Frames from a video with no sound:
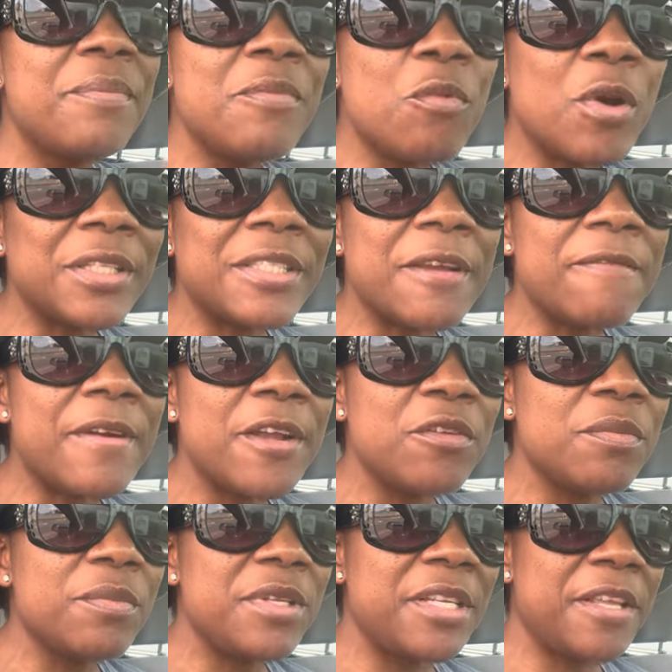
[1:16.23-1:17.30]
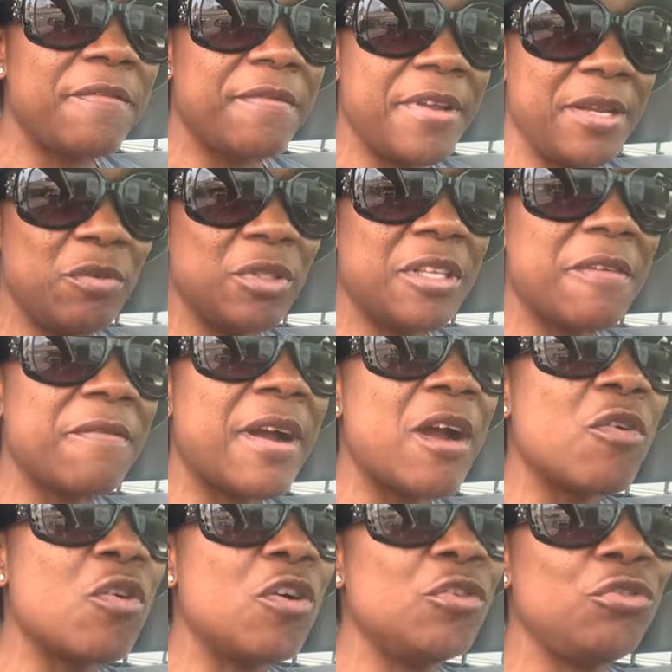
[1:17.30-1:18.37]
Whatever you believe in, whatever
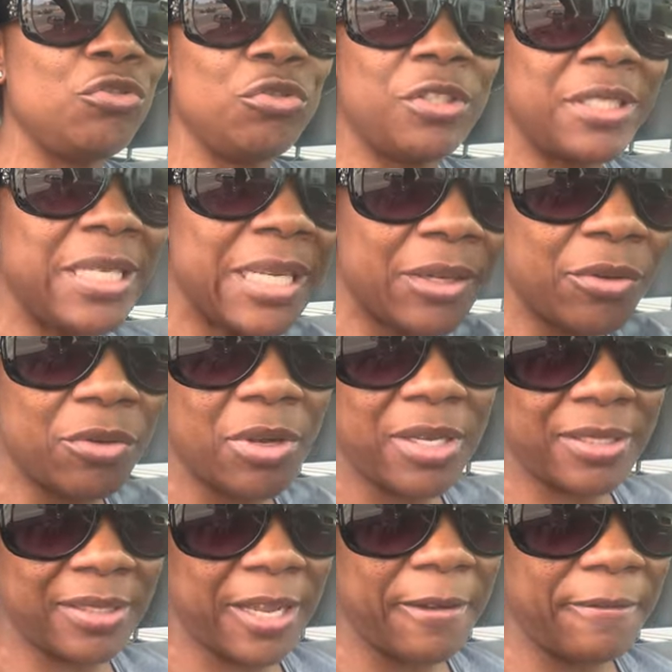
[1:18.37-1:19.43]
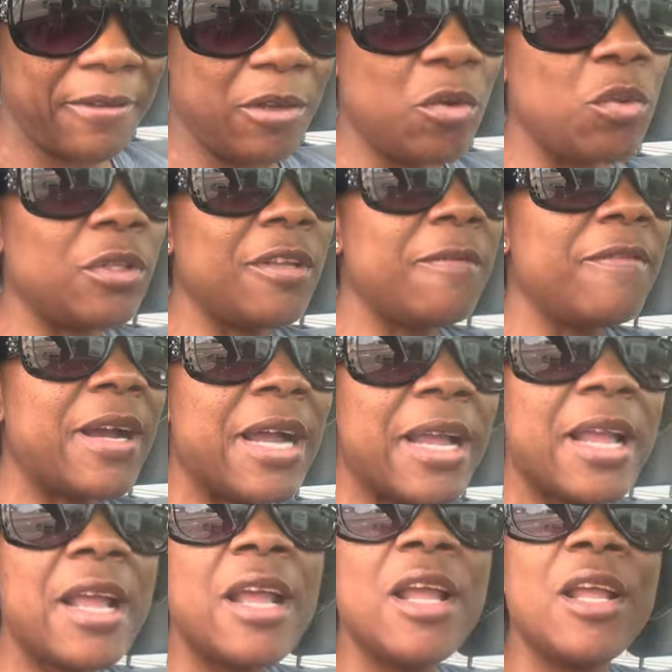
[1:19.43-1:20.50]
God you think you are serving, whatever
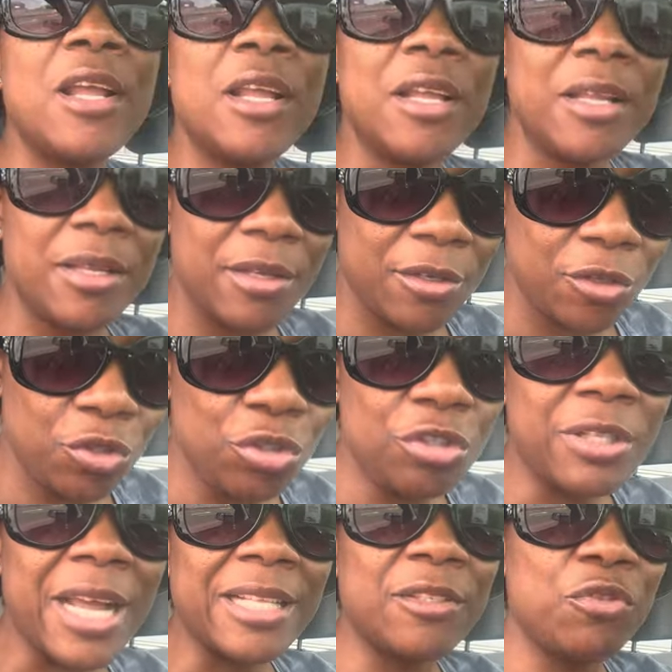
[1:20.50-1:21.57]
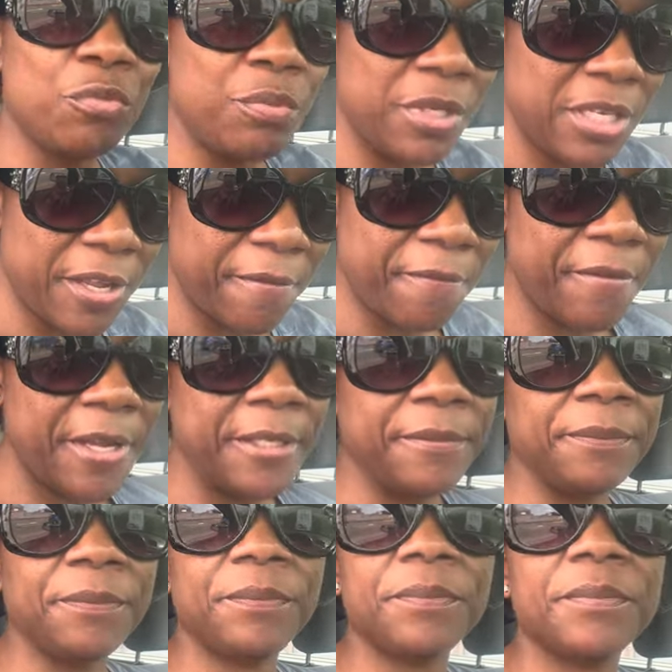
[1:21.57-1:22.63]
that you
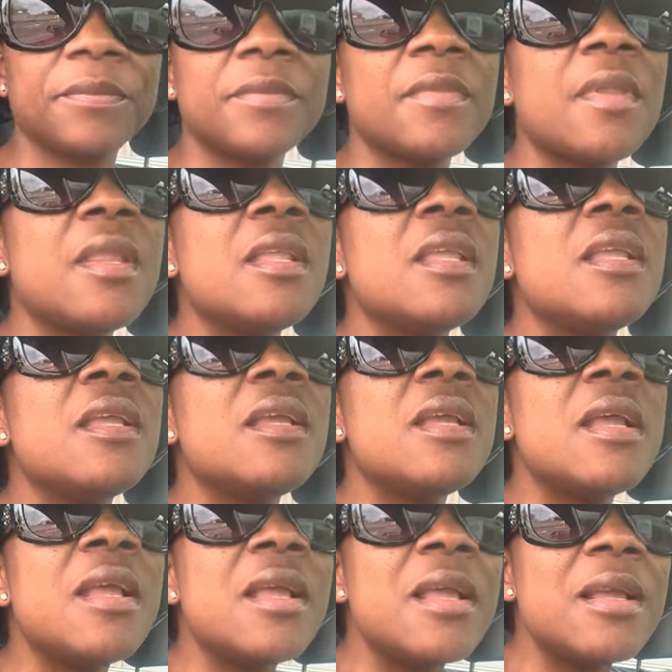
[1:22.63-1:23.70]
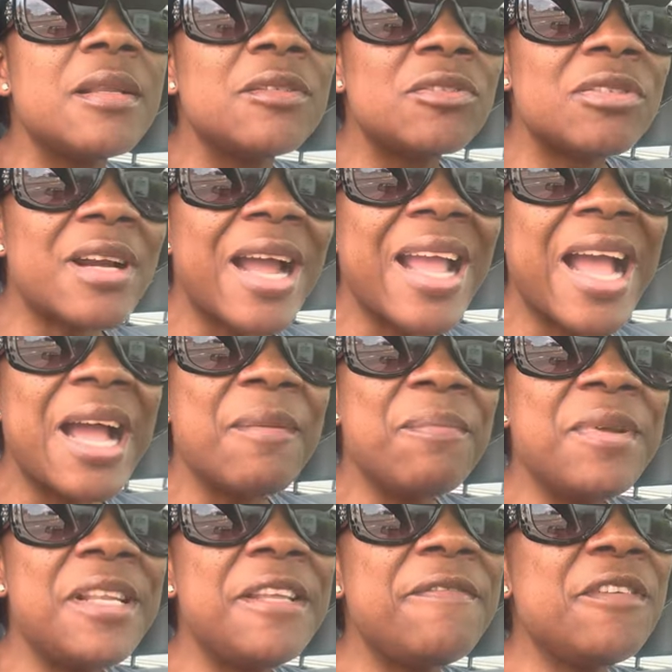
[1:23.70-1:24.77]
believe in, try and
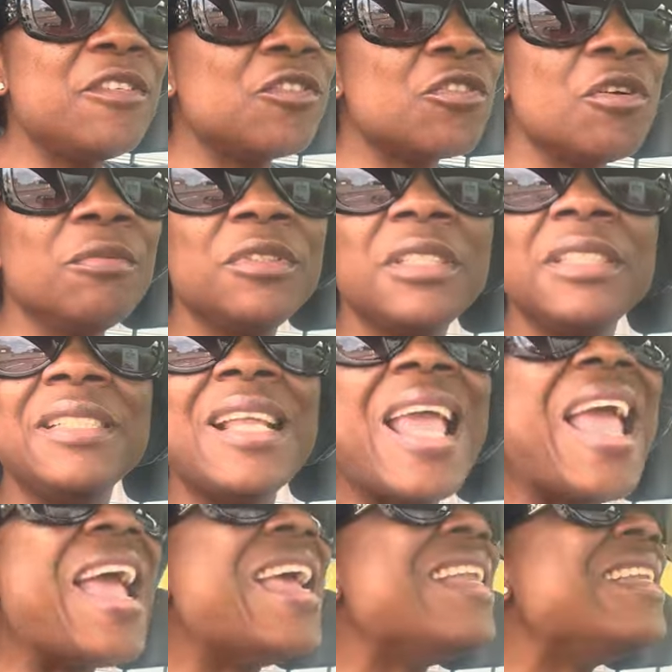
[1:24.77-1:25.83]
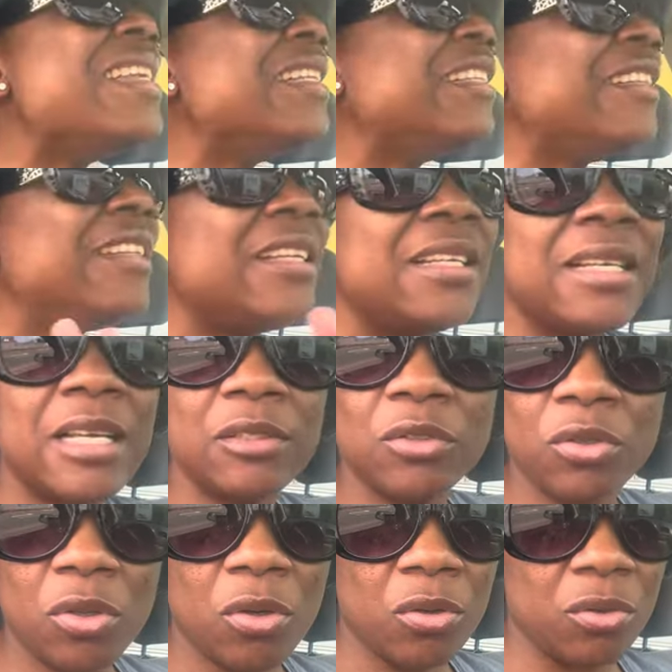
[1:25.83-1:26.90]
believe in something, anything at
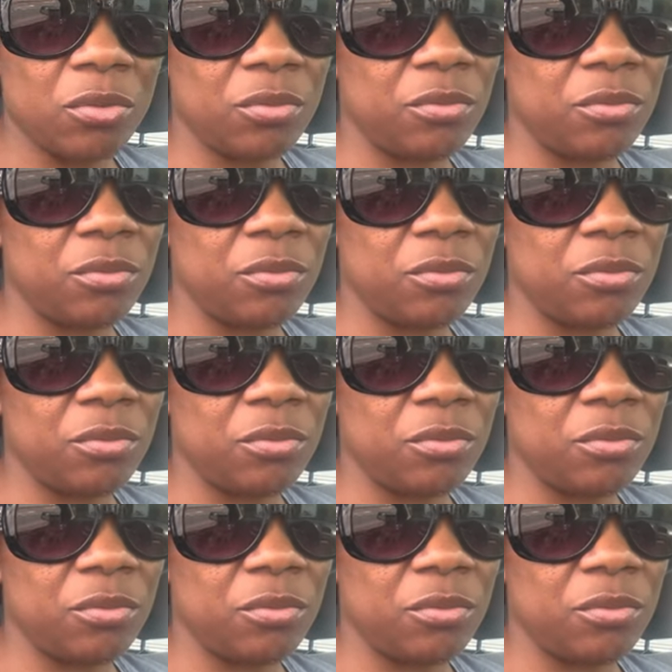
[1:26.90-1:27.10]
all